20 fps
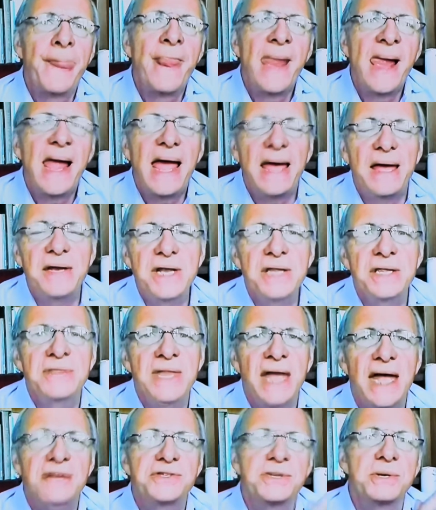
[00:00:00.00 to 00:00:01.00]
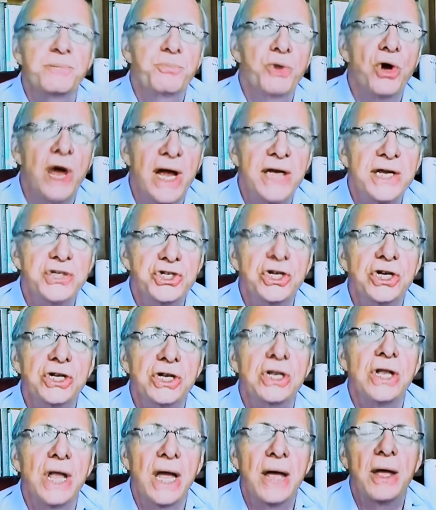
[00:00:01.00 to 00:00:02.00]
and in that
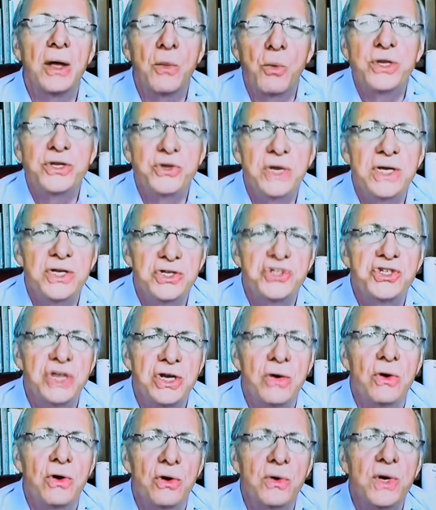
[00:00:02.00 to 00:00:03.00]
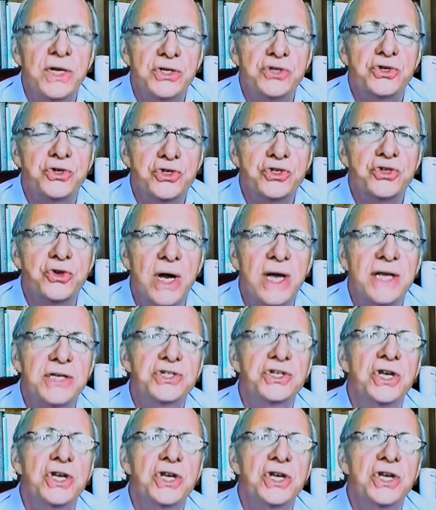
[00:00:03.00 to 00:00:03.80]
Depression, and when you hit zero interest rates,